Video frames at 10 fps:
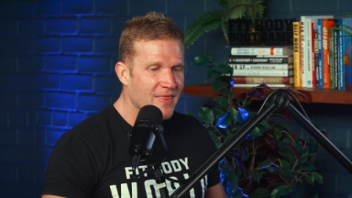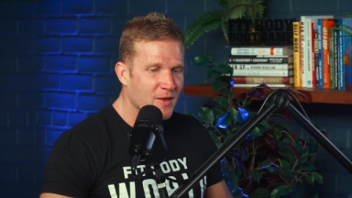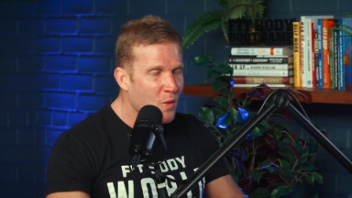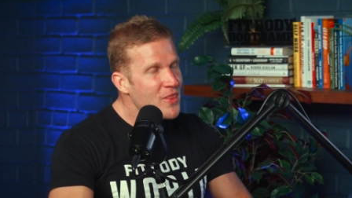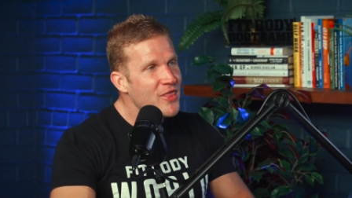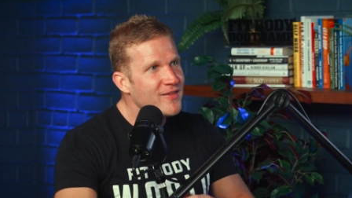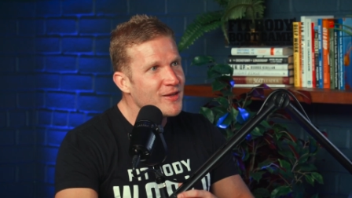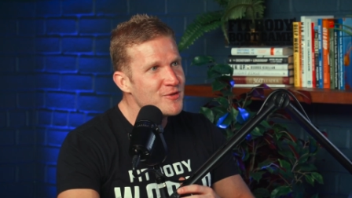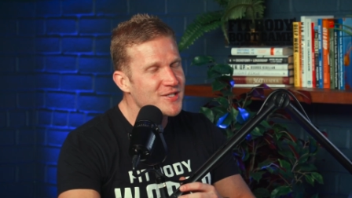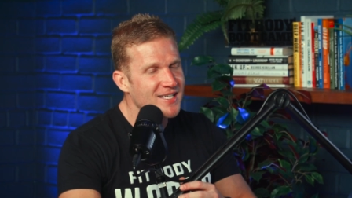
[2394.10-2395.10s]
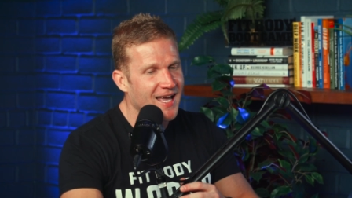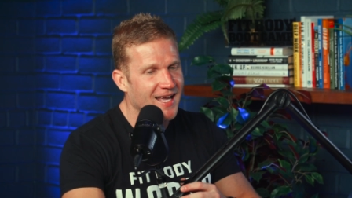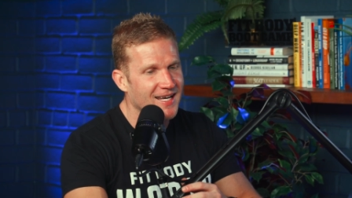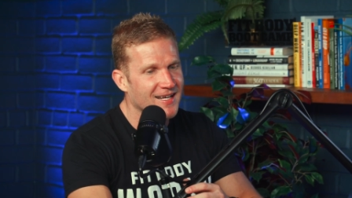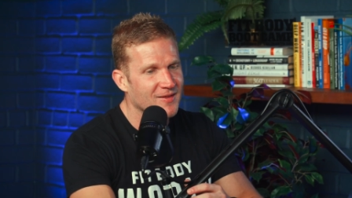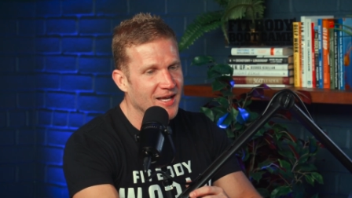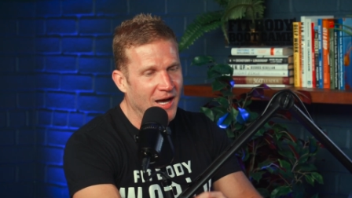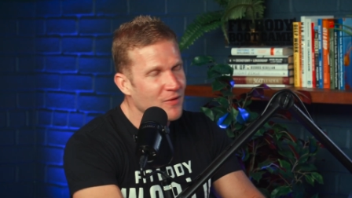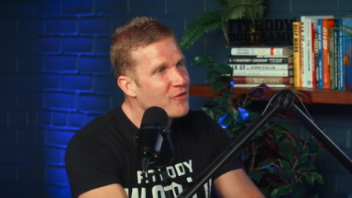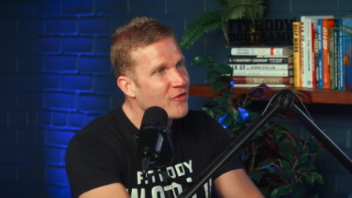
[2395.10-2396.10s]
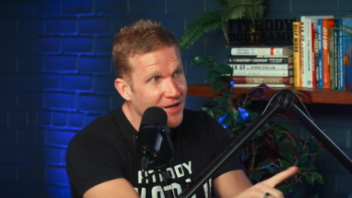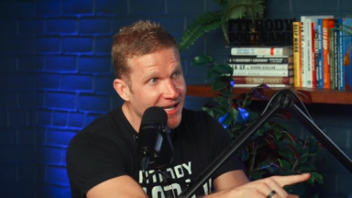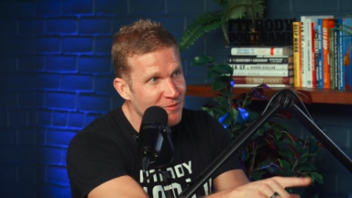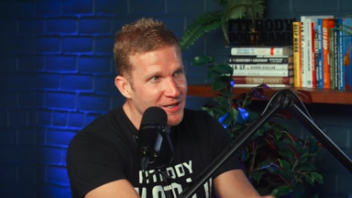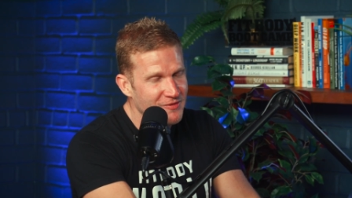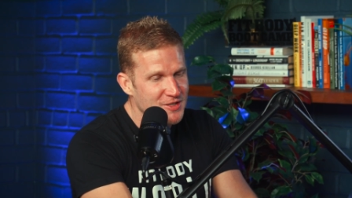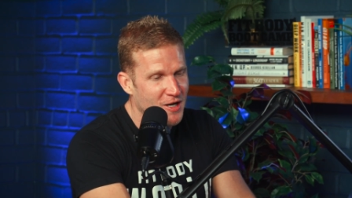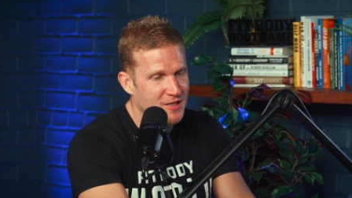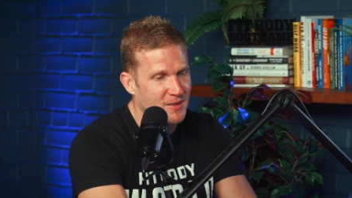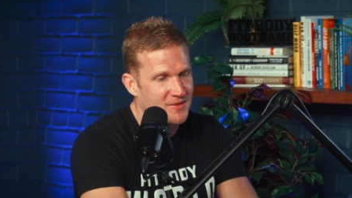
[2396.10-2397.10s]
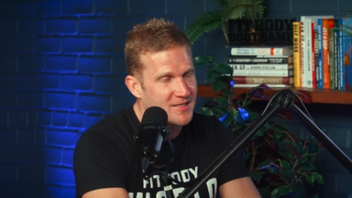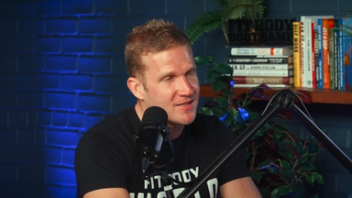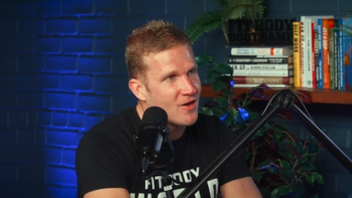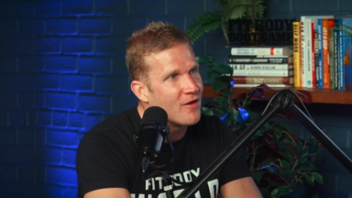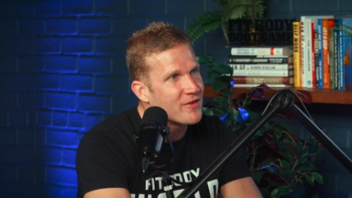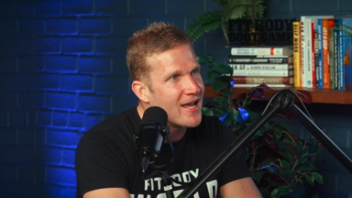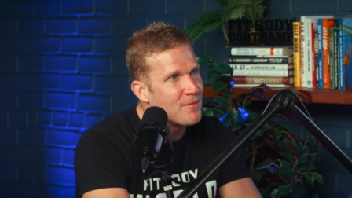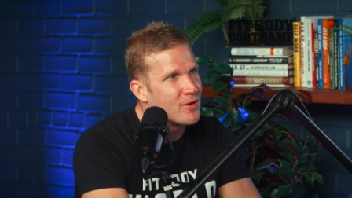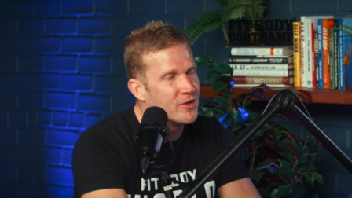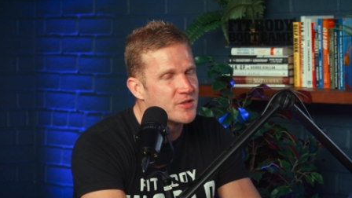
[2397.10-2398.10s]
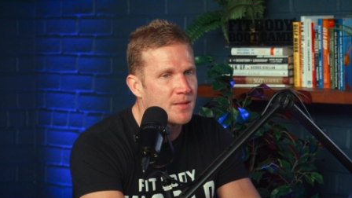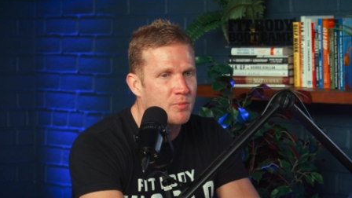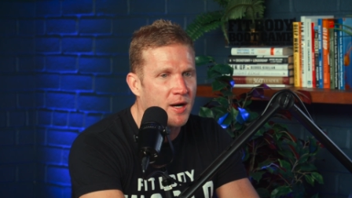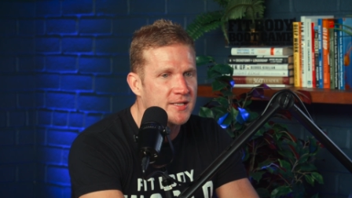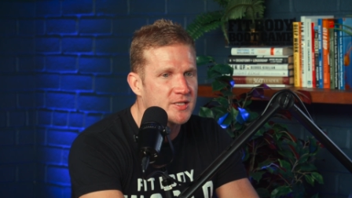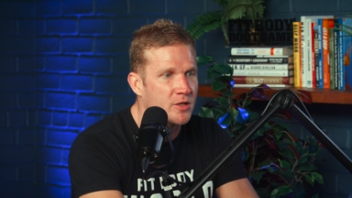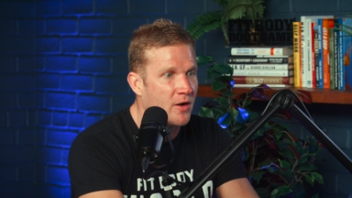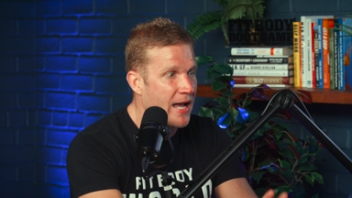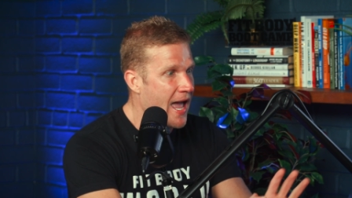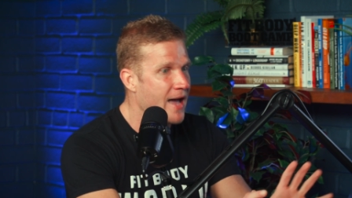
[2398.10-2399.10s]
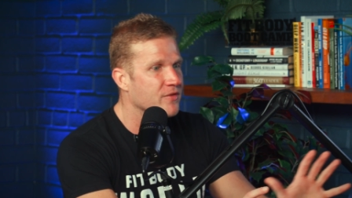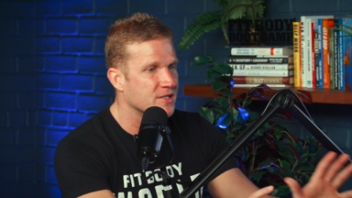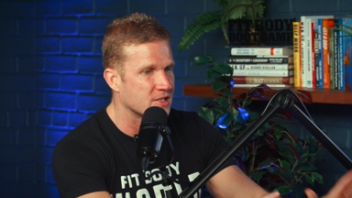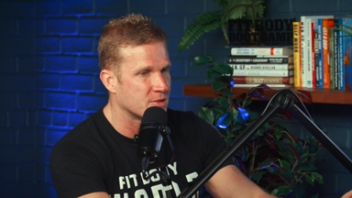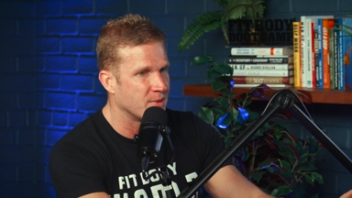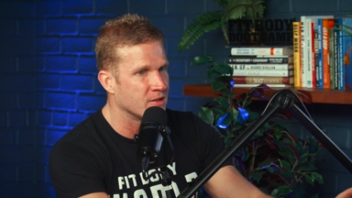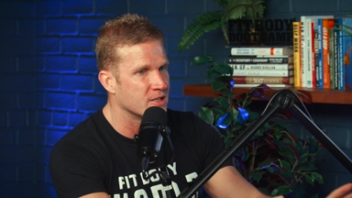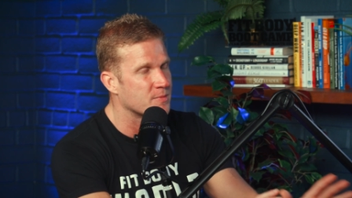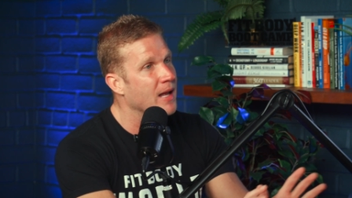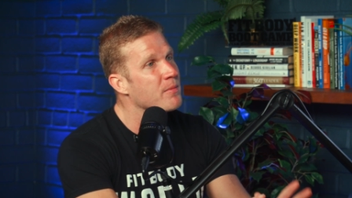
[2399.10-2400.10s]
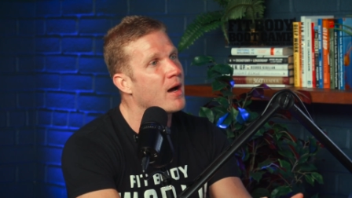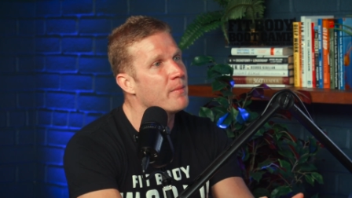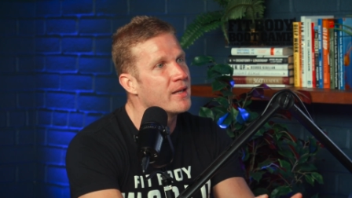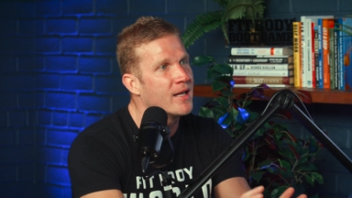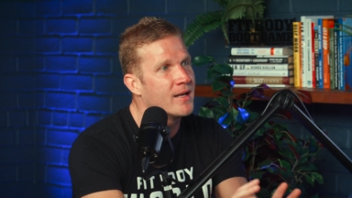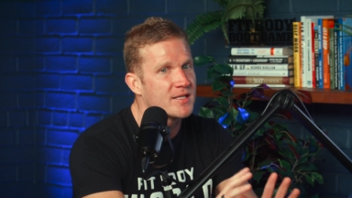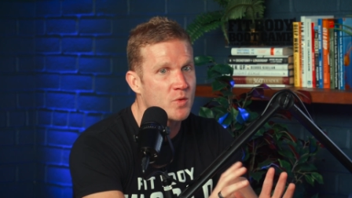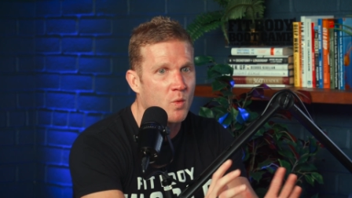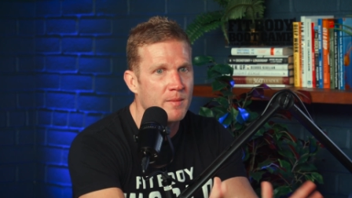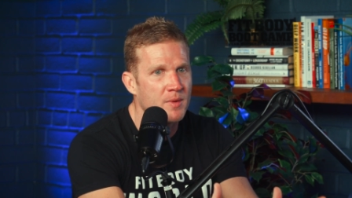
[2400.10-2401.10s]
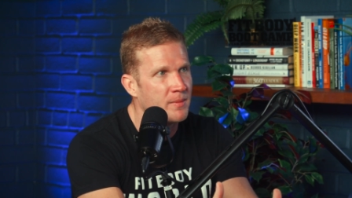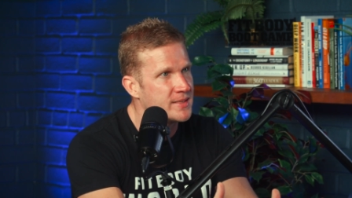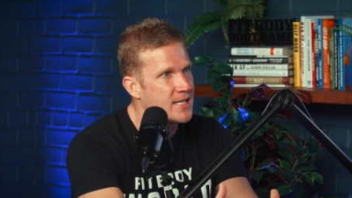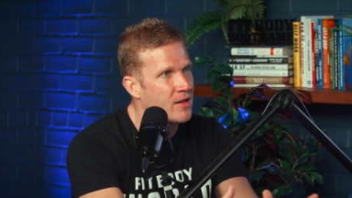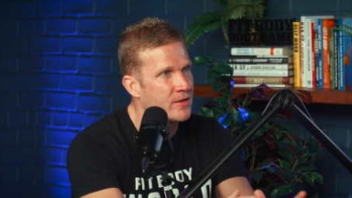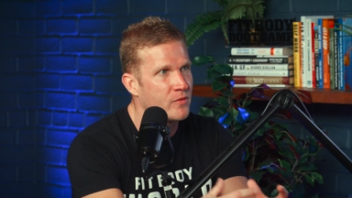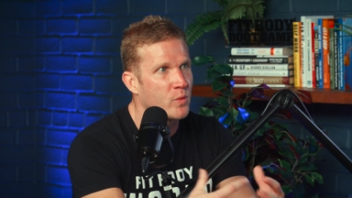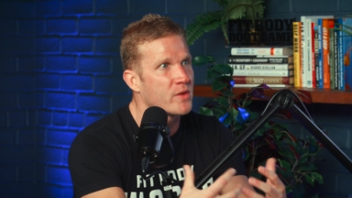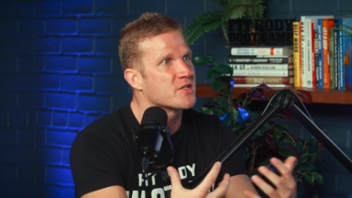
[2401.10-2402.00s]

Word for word: And then one thing that you said, I'll never forget, and we even talked about this off camera. You said, Bryce, you know, I have this experience, but I'm coming in as a white belt mentality with a